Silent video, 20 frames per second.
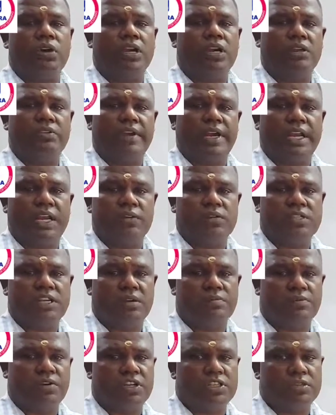derivatives
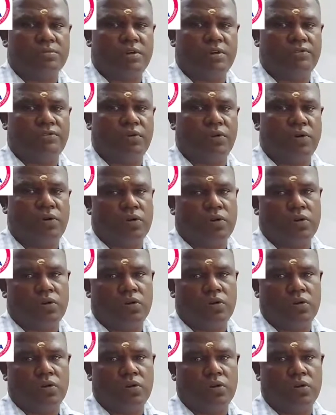are possible
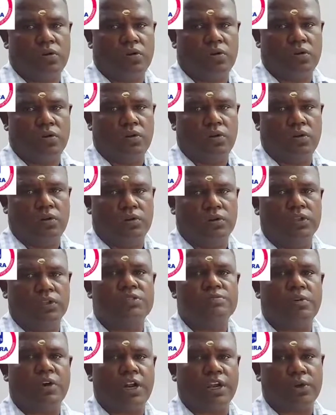for
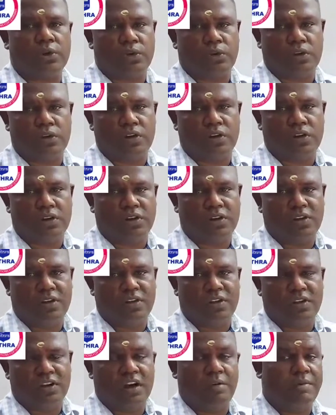this molecule?
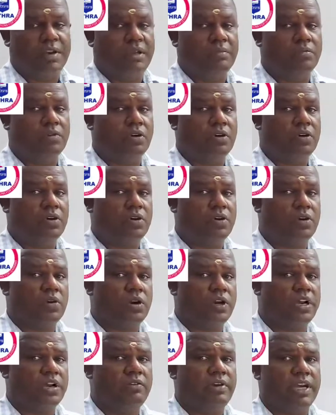How many monochloro
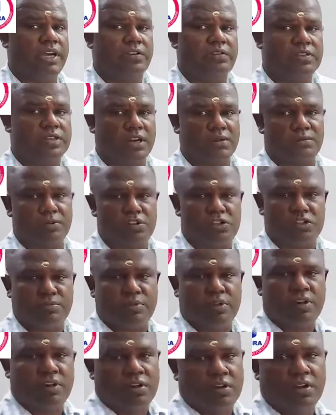derivatives are
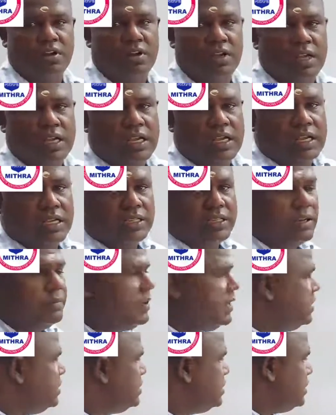possible? That
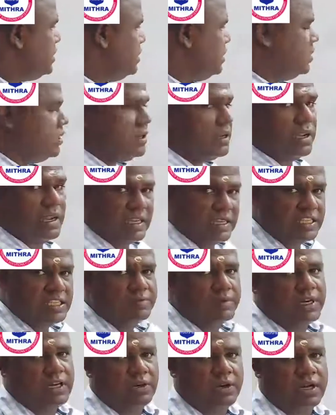means in this
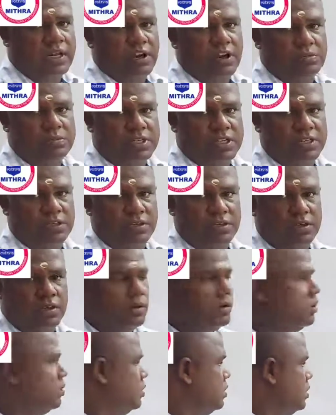particular option,
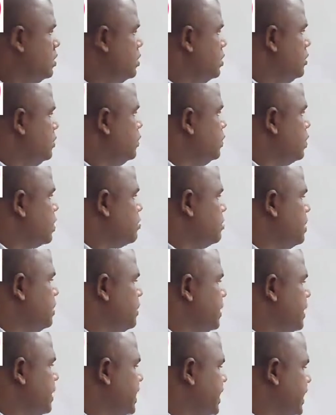normal
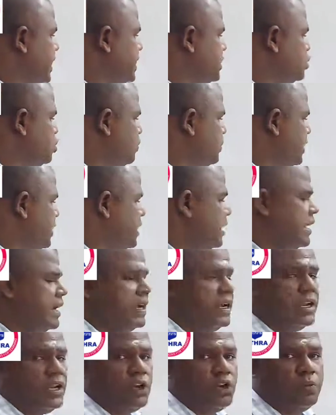pentane, isopentane
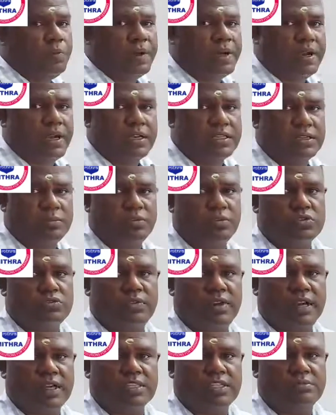and neopentane, suppose
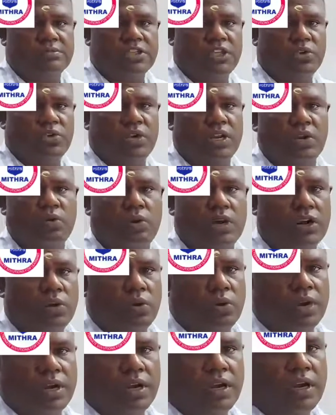we are substituting one
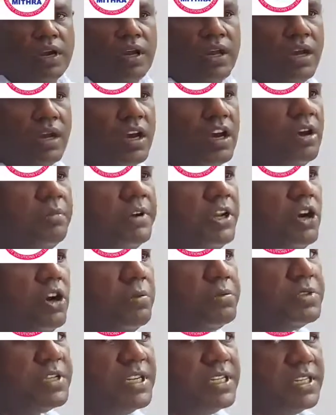chlorine, how many
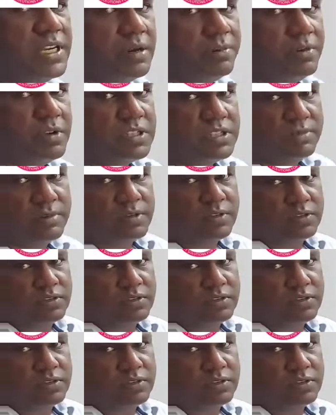options are possible?